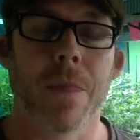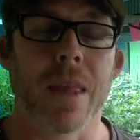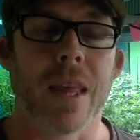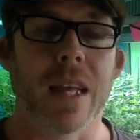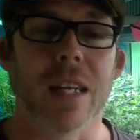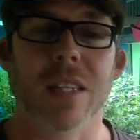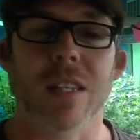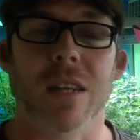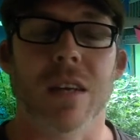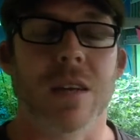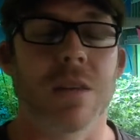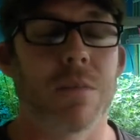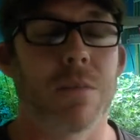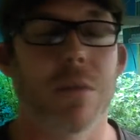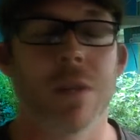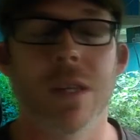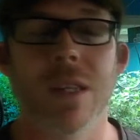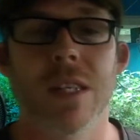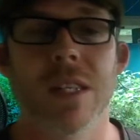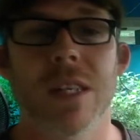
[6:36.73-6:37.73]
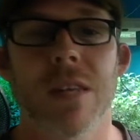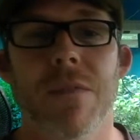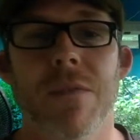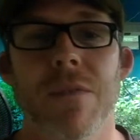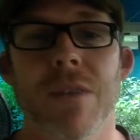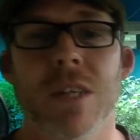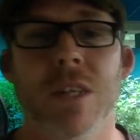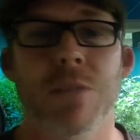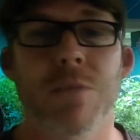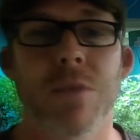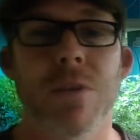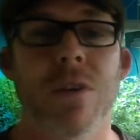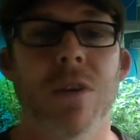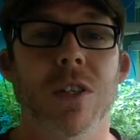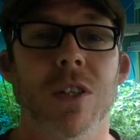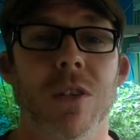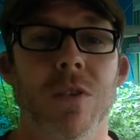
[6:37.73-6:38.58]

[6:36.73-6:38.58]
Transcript: It's a completely different experience,